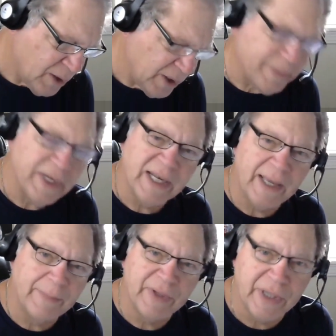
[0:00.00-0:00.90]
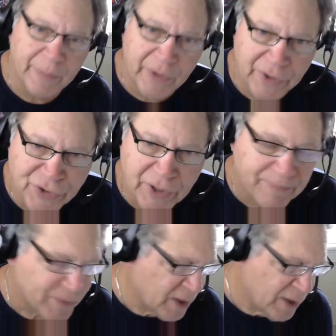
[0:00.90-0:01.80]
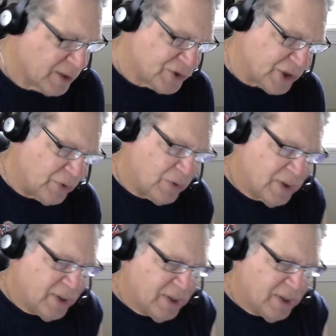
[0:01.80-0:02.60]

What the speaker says: limited liability partnership. So